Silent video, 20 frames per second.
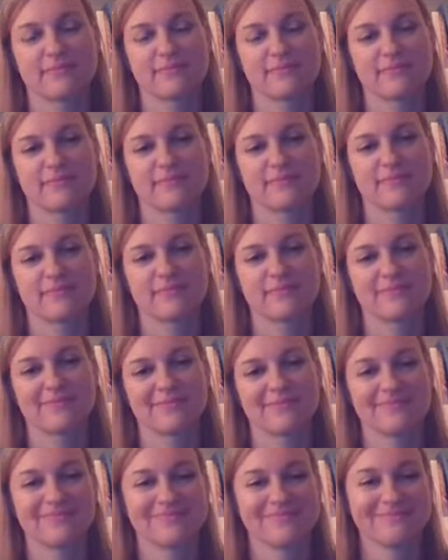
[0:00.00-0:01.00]

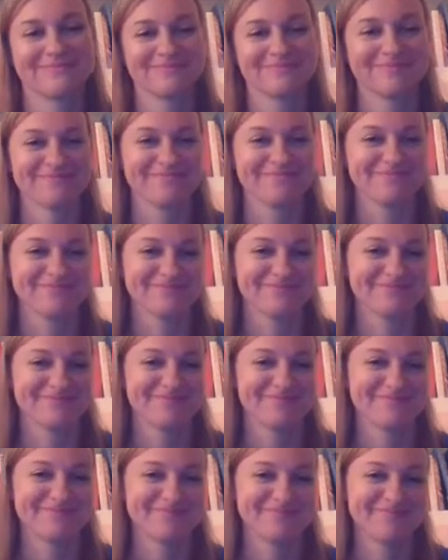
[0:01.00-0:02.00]

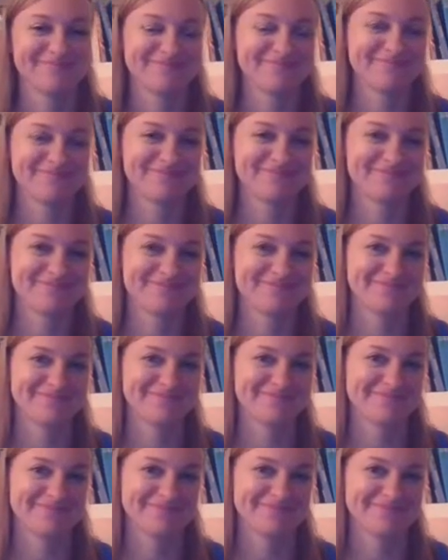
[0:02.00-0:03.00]

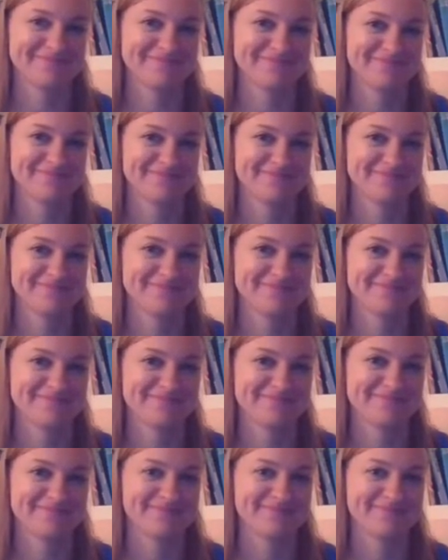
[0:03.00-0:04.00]

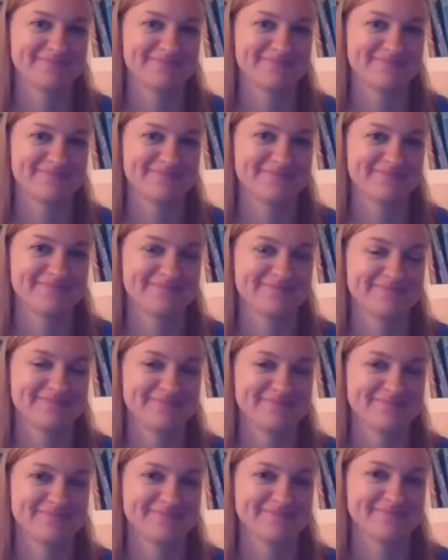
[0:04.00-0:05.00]

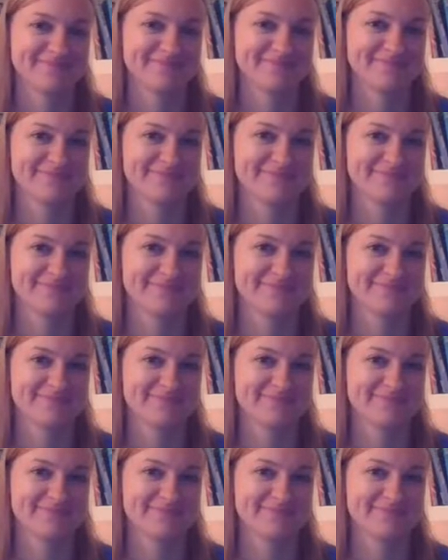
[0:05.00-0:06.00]

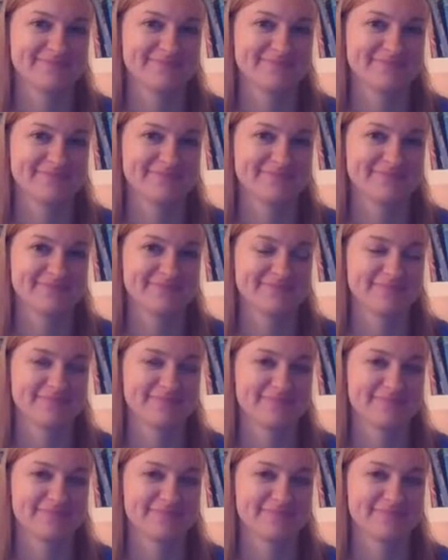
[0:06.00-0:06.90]
This person isn't speaking.